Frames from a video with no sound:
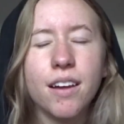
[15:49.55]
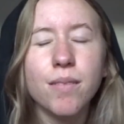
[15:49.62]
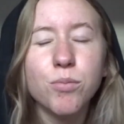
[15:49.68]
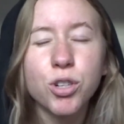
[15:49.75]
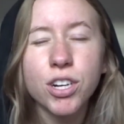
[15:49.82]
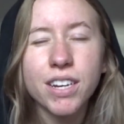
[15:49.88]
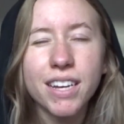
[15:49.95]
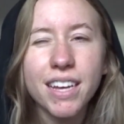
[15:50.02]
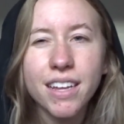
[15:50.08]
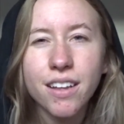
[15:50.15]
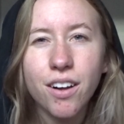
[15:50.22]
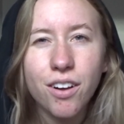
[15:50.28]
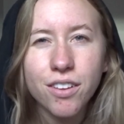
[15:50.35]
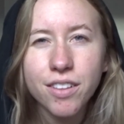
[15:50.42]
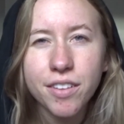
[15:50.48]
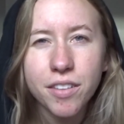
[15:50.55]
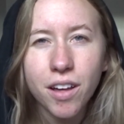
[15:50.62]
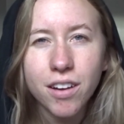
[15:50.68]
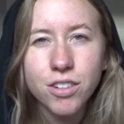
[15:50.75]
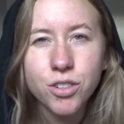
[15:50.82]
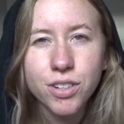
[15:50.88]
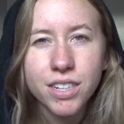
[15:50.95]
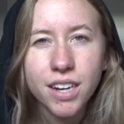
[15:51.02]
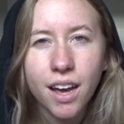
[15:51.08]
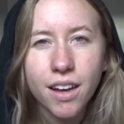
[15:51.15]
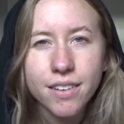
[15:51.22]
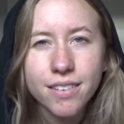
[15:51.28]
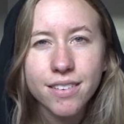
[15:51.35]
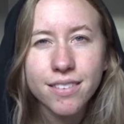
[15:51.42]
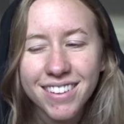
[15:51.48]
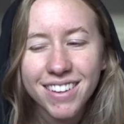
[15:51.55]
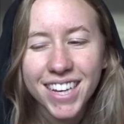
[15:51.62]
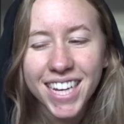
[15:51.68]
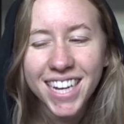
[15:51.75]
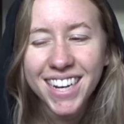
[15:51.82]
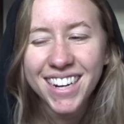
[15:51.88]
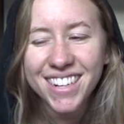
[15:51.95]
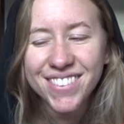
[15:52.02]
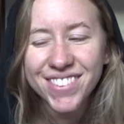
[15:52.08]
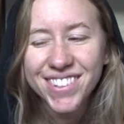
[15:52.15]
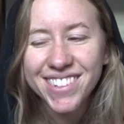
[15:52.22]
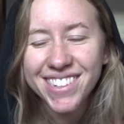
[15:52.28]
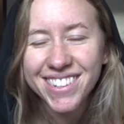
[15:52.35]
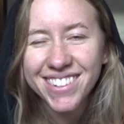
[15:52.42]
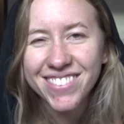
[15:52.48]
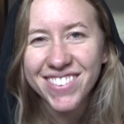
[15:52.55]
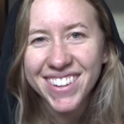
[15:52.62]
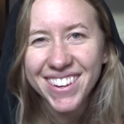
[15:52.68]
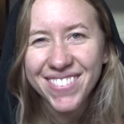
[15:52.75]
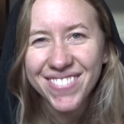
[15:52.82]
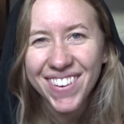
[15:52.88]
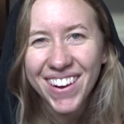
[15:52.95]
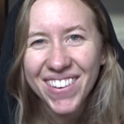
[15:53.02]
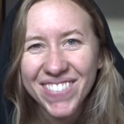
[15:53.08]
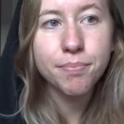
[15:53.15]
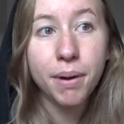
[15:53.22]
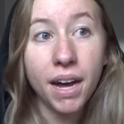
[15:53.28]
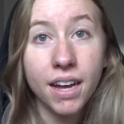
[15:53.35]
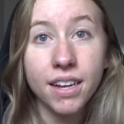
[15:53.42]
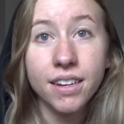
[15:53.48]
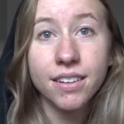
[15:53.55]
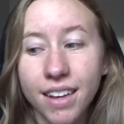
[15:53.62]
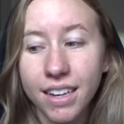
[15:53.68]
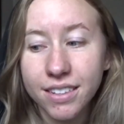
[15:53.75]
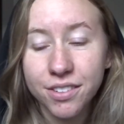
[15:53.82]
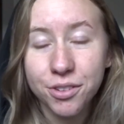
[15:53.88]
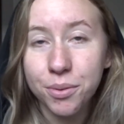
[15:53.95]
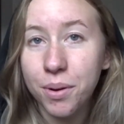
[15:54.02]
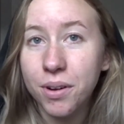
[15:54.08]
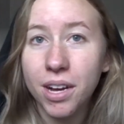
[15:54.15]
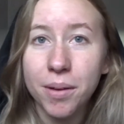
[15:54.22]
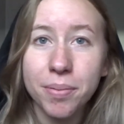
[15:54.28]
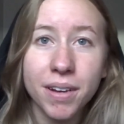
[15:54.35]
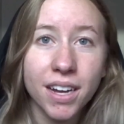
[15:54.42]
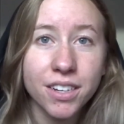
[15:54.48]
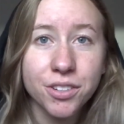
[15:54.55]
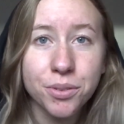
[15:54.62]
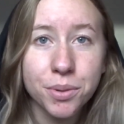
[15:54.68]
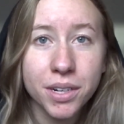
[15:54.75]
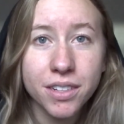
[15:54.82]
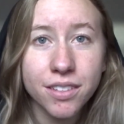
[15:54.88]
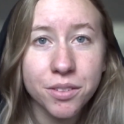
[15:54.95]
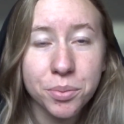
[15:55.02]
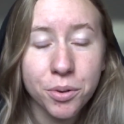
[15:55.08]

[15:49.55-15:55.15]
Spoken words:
I'm trying to get all the laundry done. And it was just really rough. But I still woke up and got to work this